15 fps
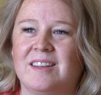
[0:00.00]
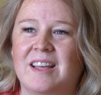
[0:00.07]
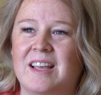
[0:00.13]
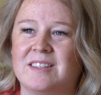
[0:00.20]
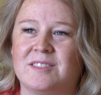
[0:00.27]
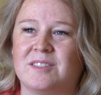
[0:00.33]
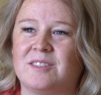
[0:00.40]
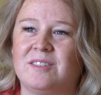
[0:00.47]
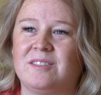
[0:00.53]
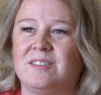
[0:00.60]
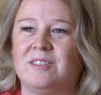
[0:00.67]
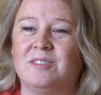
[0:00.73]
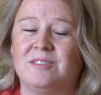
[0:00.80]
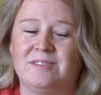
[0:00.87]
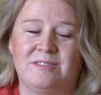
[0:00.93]
as
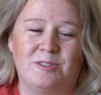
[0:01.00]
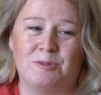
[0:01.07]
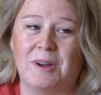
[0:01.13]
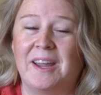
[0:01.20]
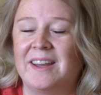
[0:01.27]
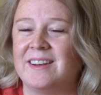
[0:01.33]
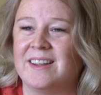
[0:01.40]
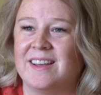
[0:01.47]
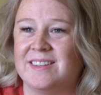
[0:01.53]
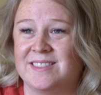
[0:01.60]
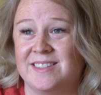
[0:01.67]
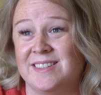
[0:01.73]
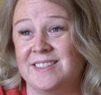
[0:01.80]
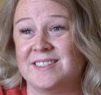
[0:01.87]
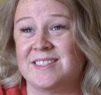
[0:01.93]
great as
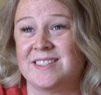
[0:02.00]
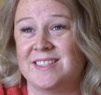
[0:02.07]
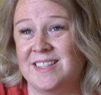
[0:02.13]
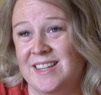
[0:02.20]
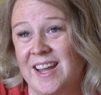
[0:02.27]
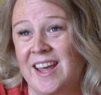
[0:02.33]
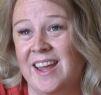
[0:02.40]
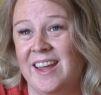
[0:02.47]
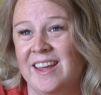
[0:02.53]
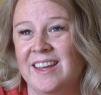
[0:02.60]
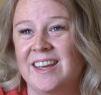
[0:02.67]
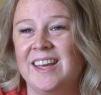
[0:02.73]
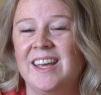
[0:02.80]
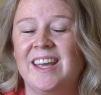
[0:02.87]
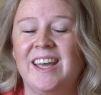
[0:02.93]
it is today.
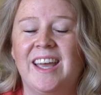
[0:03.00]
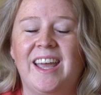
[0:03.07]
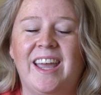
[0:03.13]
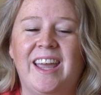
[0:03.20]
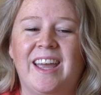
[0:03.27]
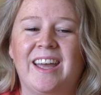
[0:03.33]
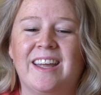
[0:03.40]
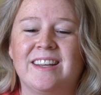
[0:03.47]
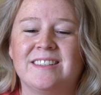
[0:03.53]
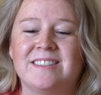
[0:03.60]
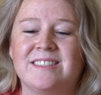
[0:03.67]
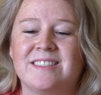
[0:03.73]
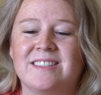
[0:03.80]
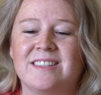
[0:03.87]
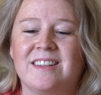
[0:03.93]

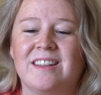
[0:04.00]
And